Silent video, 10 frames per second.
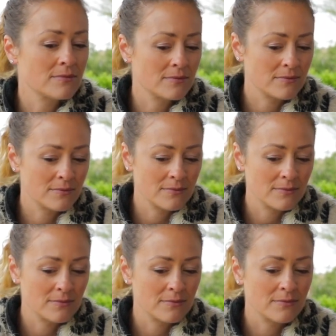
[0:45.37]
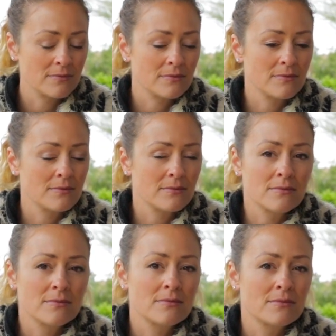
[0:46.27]

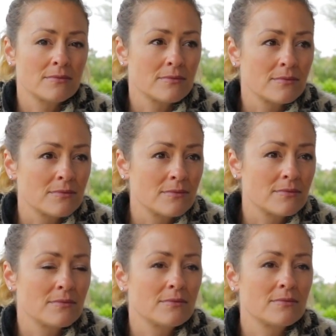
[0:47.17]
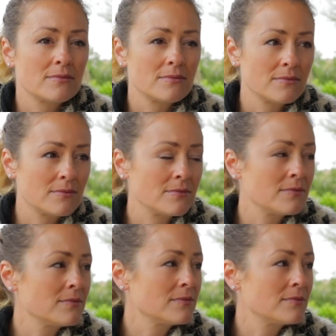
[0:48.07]

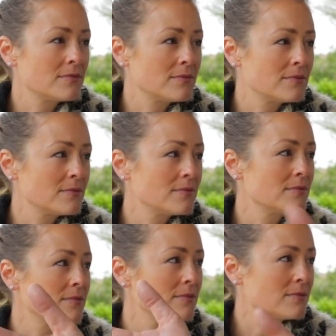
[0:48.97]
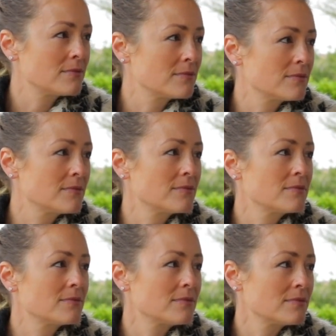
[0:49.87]

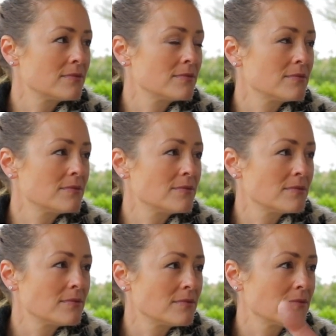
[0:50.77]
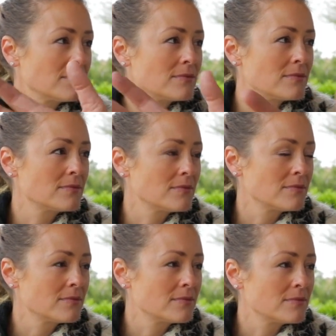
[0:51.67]

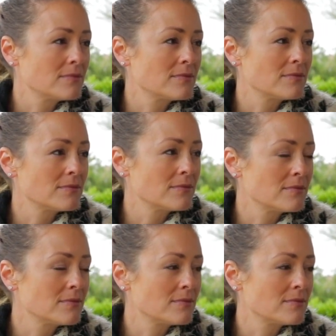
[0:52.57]
The person shown says nothing.